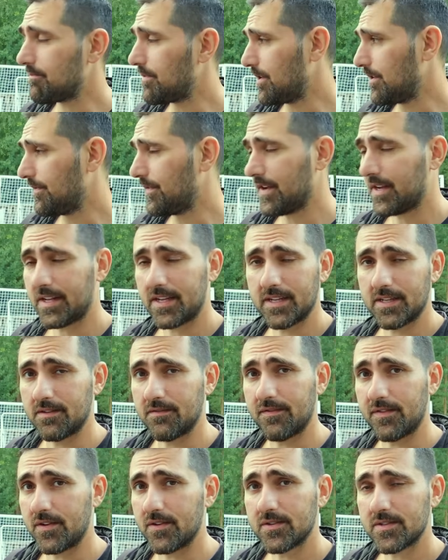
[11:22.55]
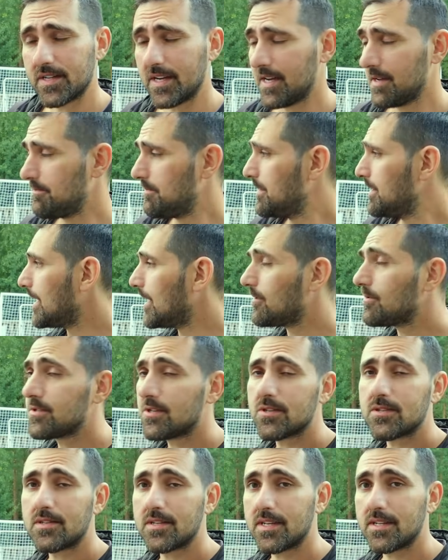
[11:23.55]
perfectly the first time. Now we
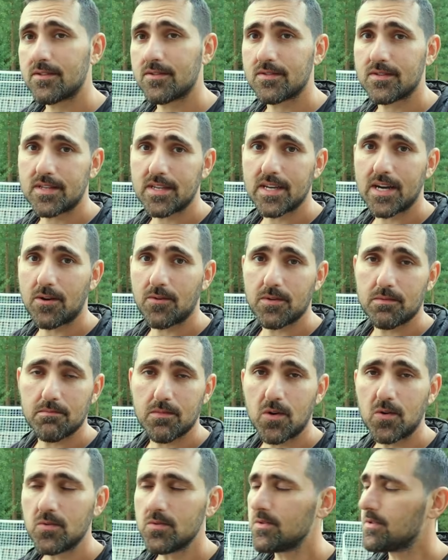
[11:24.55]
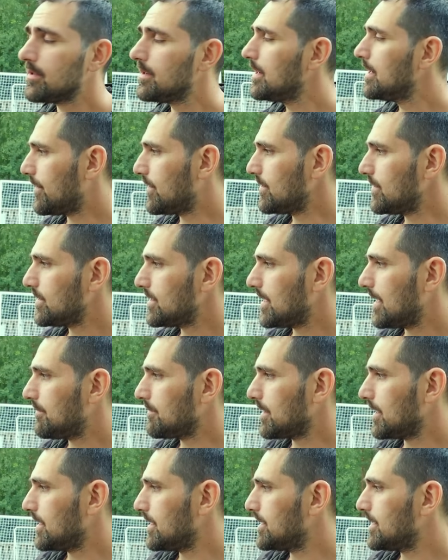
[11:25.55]
just need to see how it mows. First,
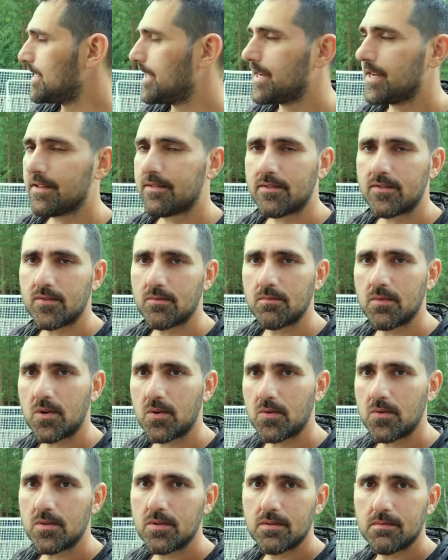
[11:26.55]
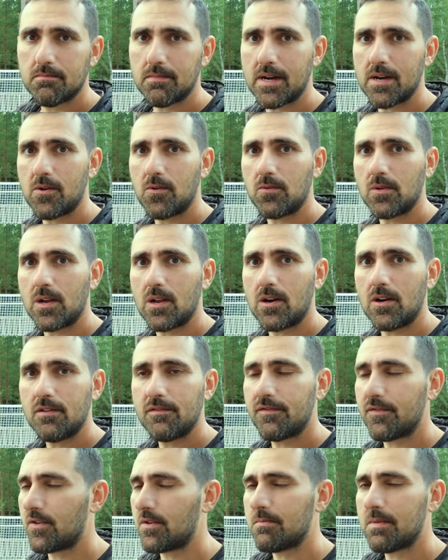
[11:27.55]
I'm gonna set it to mow my own lawn
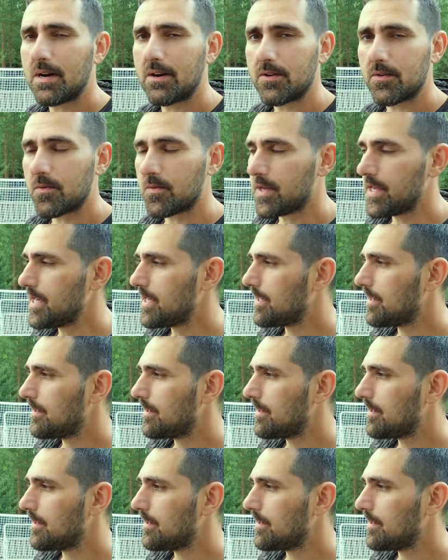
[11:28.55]
for about a week,